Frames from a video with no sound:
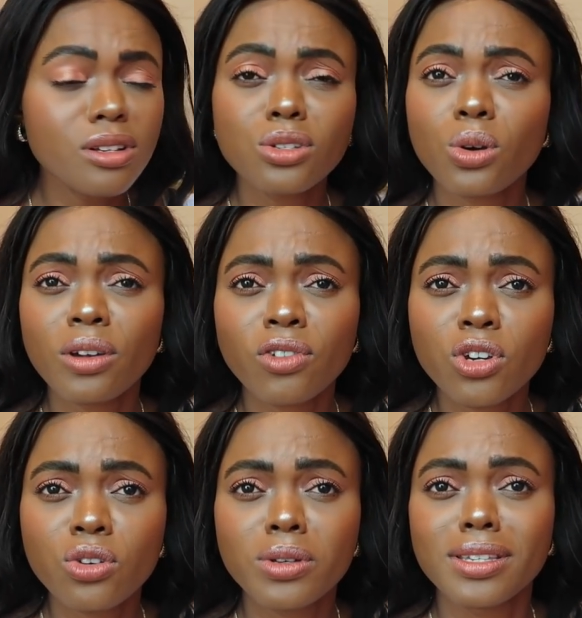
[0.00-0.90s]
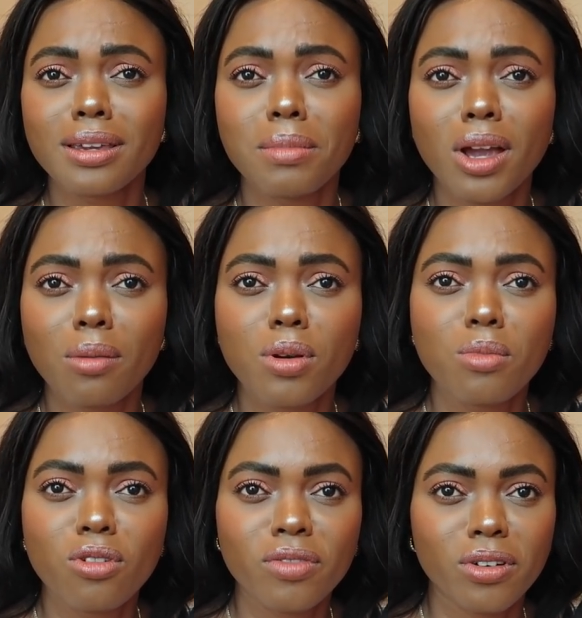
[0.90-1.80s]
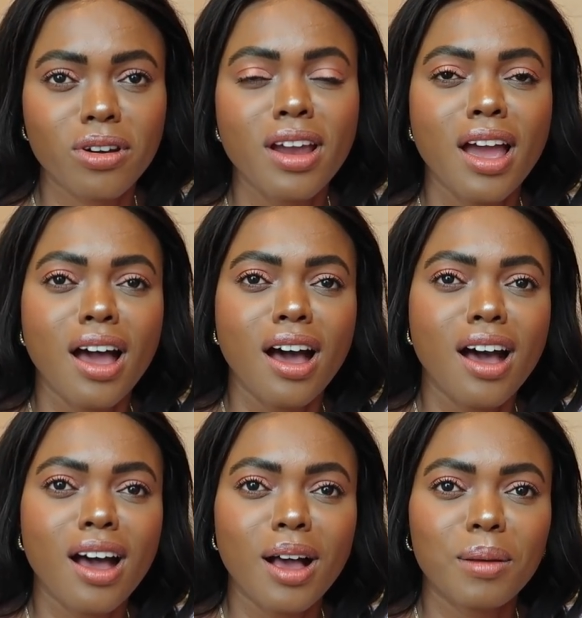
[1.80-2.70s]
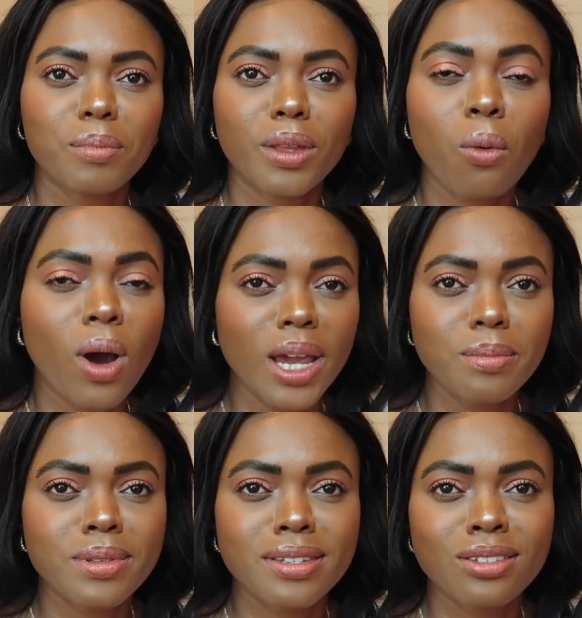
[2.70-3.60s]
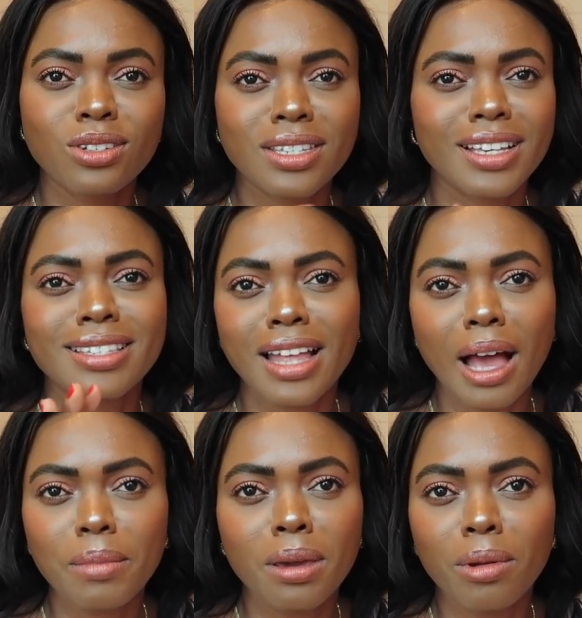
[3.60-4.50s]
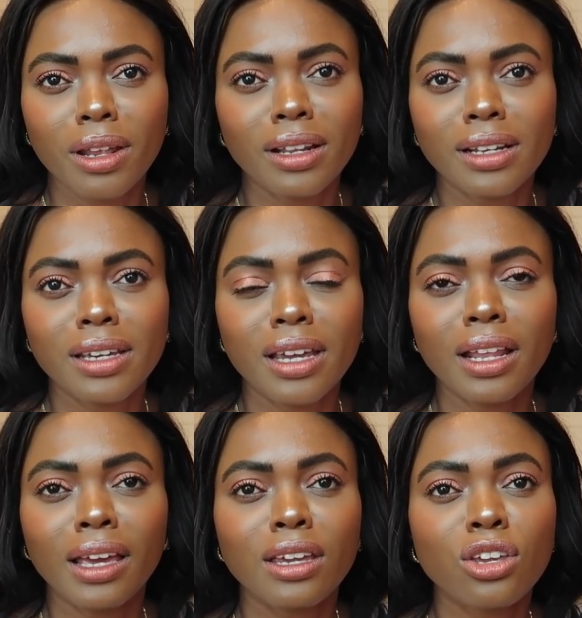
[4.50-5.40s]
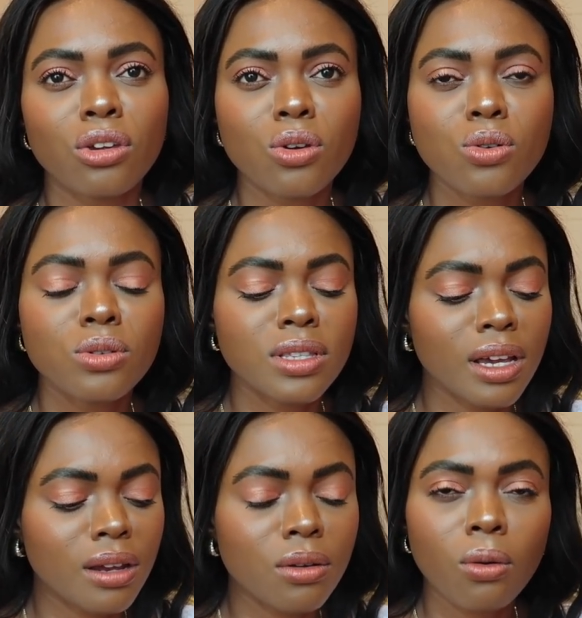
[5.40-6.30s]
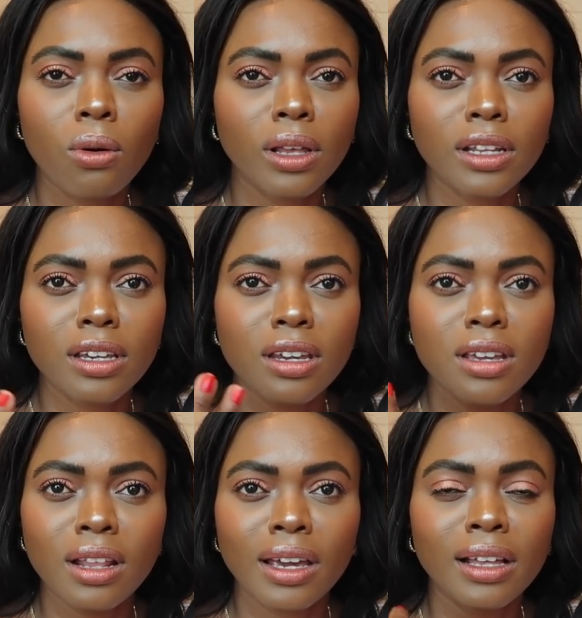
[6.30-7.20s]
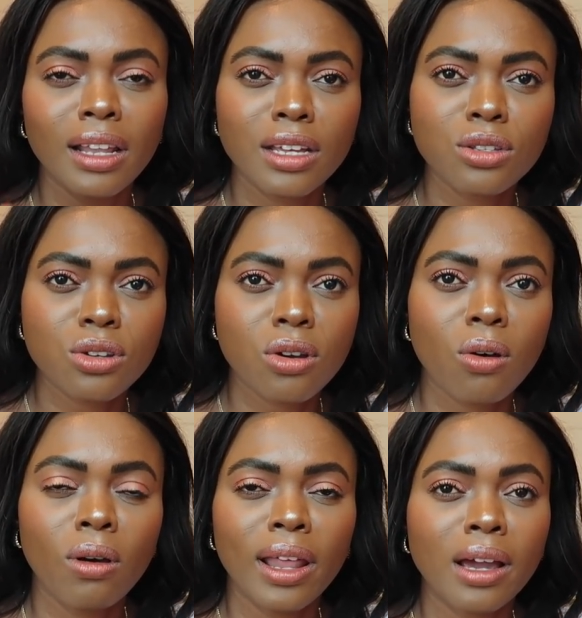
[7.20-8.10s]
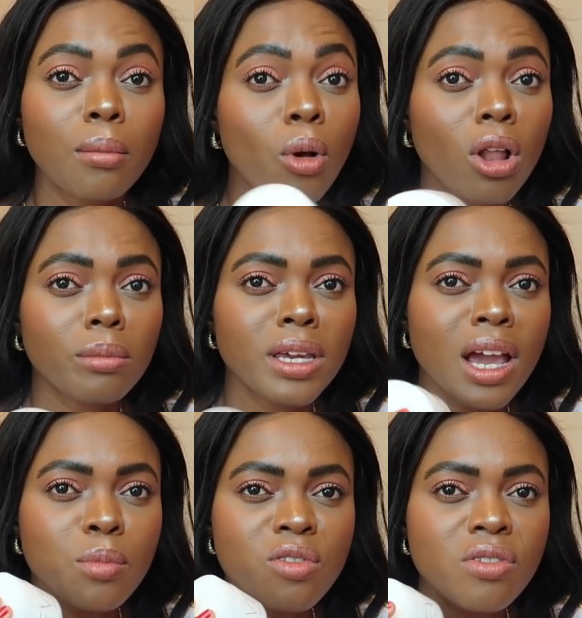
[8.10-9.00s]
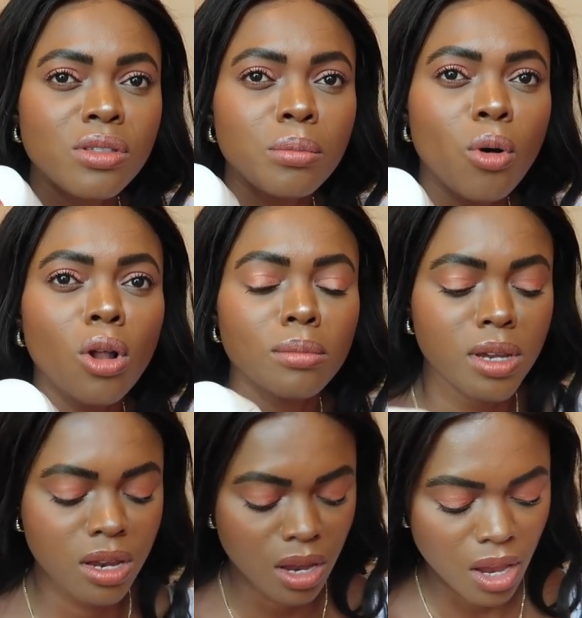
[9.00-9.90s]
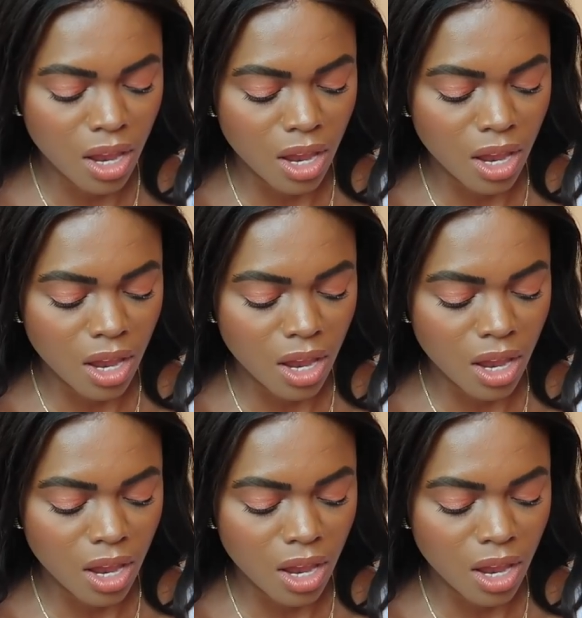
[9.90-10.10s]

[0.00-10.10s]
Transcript: so if you're using makeup remover um, wipes just stop immediately like use like an oily like cleanser or like a balmy i prefer the balmy